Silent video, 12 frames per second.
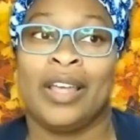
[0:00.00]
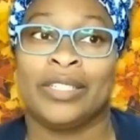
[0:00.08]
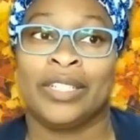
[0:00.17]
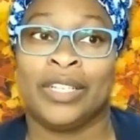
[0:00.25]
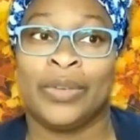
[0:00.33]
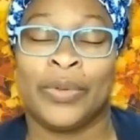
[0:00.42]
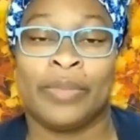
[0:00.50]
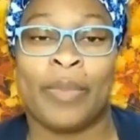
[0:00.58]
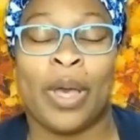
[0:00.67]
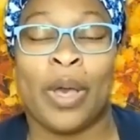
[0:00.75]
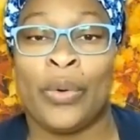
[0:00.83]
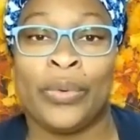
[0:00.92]
dealing with
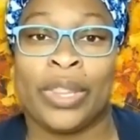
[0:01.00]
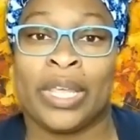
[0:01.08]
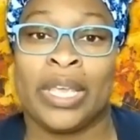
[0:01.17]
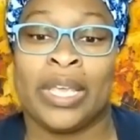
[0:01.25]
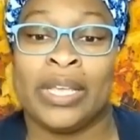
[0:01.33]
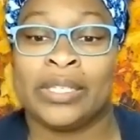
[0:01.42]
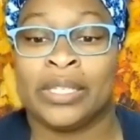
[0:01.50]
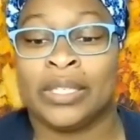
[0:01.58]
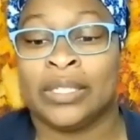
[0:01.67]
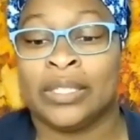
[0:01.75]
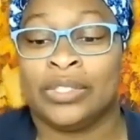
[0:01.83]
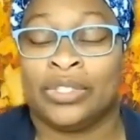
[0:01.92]
my own things
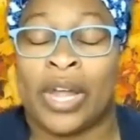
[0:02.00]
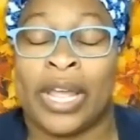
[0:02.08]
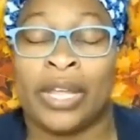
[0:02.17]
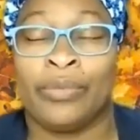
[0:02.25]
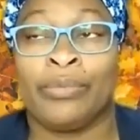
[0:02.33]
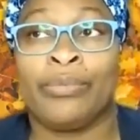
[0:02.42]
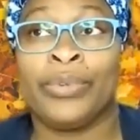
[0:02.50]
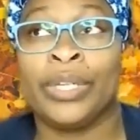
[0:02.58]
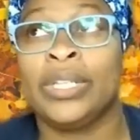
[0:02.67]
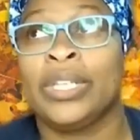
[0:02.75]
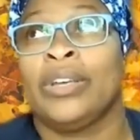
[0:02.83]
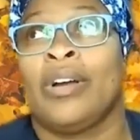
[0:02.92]
and trying
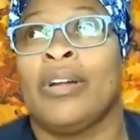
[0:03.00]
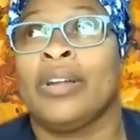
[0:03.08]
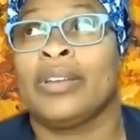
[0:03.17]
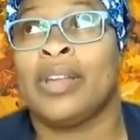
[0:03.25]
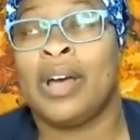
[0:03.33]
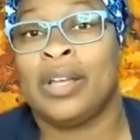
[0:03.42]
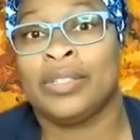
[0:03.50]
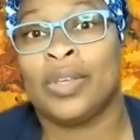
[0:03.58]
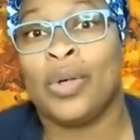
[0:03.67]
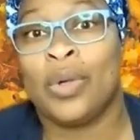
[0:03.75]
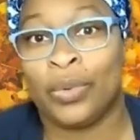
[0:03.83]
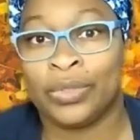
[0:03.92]
really hard not to
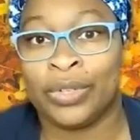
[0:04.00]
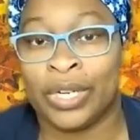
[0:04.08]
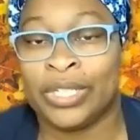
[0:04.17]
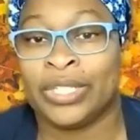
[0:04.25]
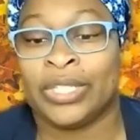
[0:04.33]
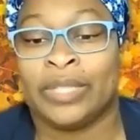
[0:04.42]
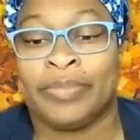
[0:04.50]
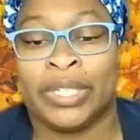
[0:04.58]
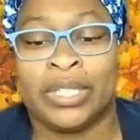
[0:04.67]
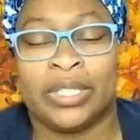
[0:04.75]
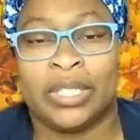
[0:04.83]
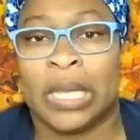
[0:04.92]
hold grudges. But
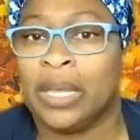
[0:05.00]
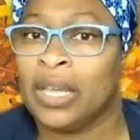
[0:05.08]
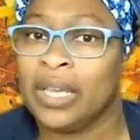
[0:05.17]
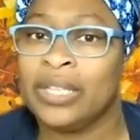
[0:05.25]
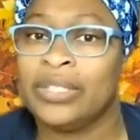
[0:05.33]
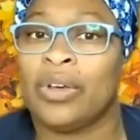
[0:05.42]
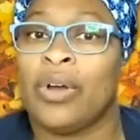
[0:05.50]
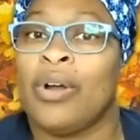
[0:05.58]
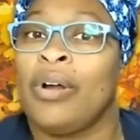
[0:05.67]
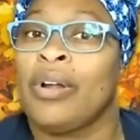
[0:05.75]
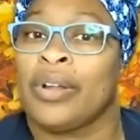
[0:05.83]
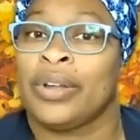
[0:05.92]
it's it's
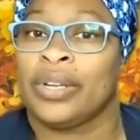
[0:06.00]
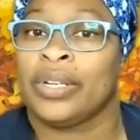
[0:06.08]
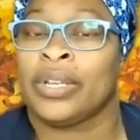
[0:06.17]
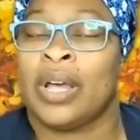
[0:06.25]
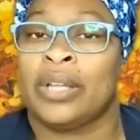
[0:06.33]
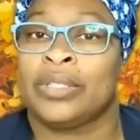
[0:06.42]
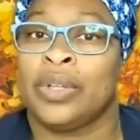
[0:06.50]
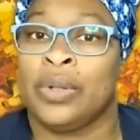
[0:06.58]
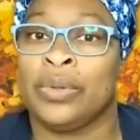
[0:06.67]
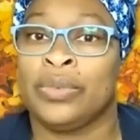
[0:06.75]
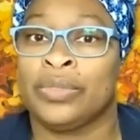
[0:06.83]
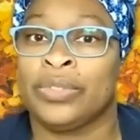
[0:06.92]
hard not to
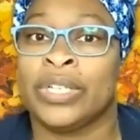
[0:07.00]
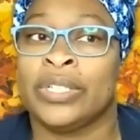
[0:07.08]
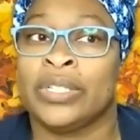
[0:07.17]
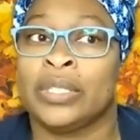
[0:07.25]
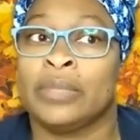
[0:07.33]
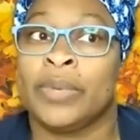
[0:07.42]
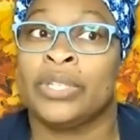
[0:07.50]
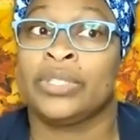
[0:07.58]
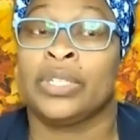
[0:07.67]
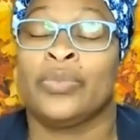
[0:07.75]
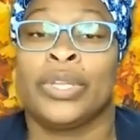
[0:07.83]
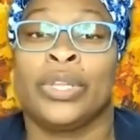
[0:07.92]
hold grudges,
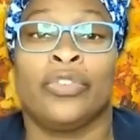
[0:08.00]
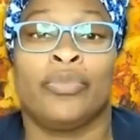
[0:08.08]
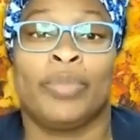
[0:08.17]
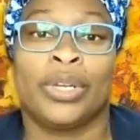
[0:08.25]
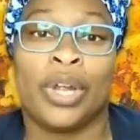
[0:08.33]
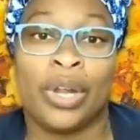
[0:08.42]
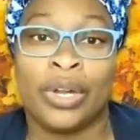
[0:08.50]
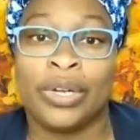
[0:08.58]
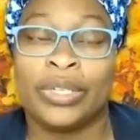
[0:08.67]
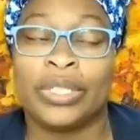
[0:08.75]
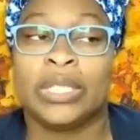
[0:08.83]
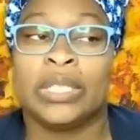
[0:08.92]
especially when you've been
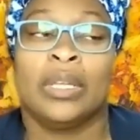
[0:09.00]
hurt,